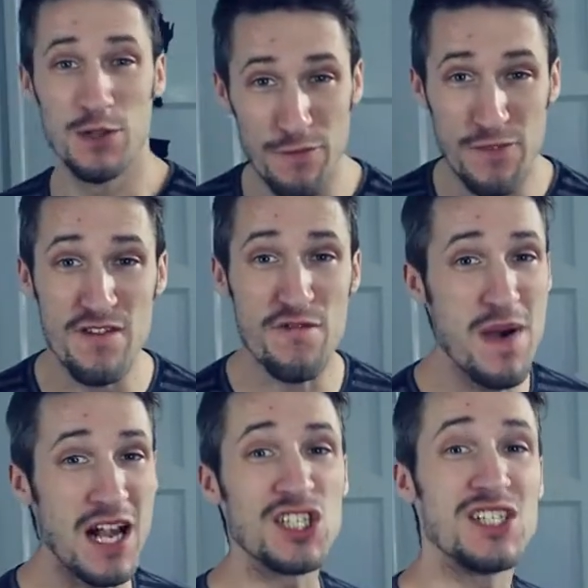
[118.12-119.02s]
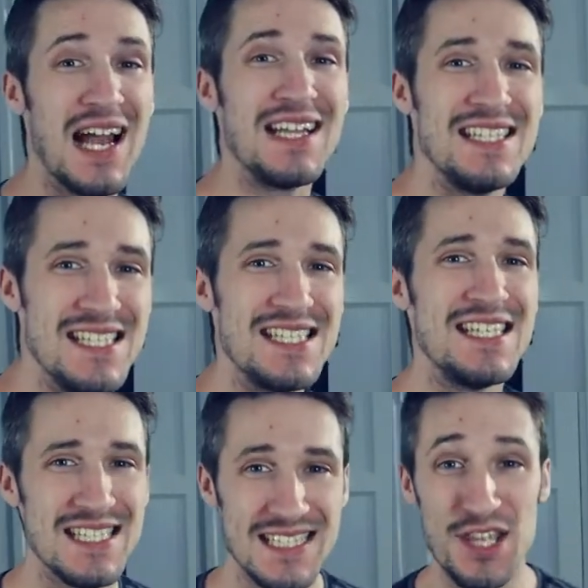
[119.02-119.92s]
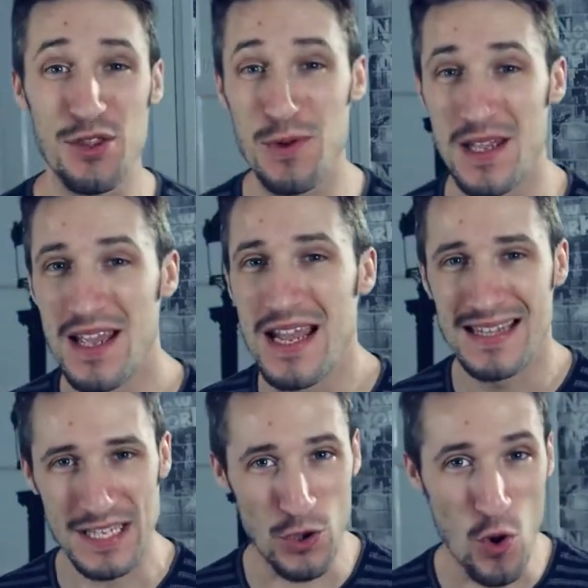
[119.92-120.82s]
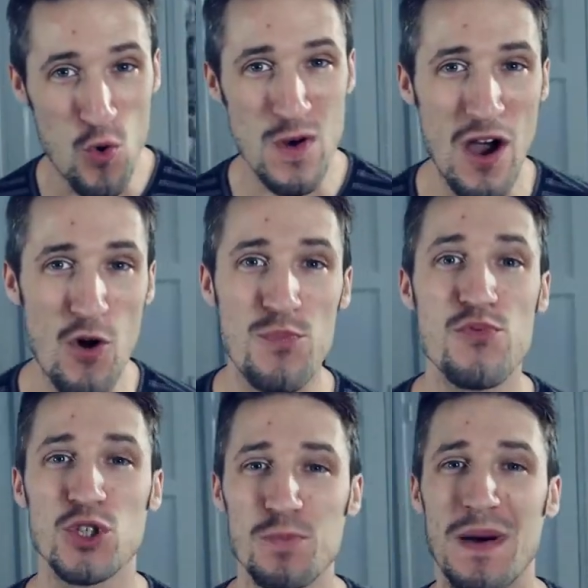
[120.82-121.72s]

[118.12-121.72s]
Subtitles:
the 5th March 1963, that the hula hoop was